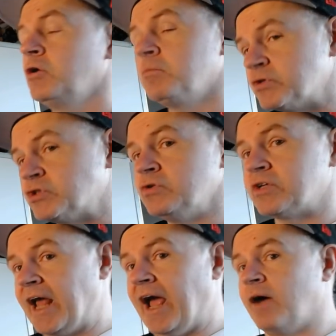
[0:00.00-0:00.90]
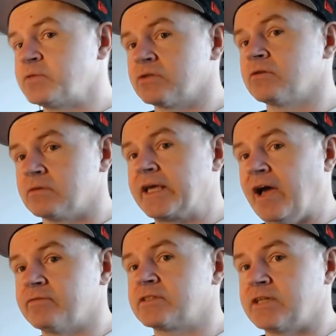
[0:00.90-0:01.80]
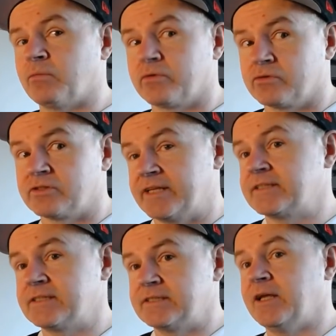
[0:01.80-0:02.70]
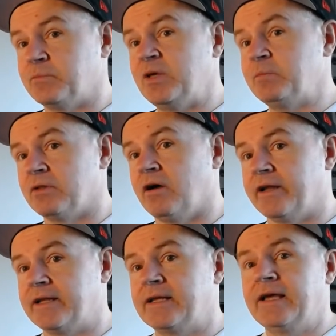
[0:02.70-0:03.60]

But you could absolutely have a set where there's less than ten people on it